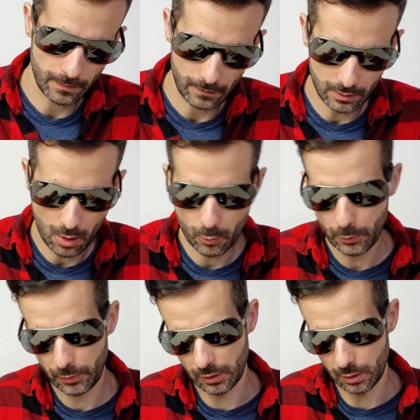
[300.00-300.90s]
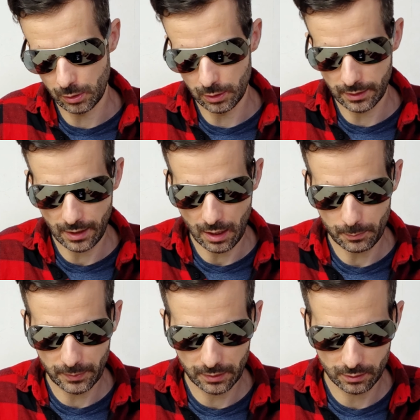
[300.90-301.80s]
Okay, now we fill all the
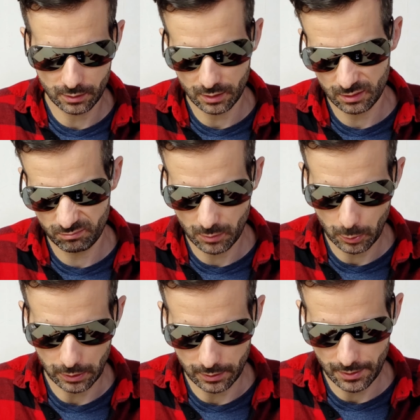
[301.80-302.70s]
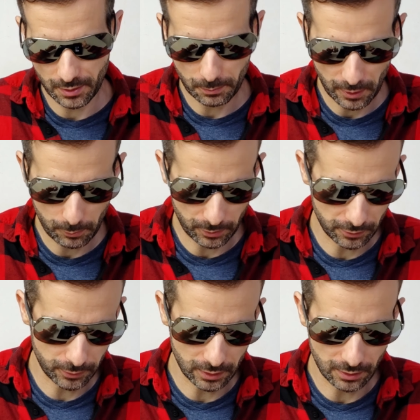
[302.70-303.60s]
gaps. Well, it's not my
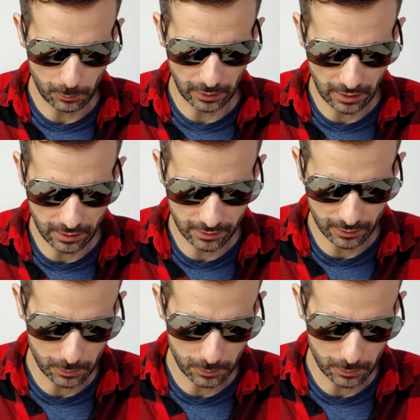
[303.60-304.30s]
perfect application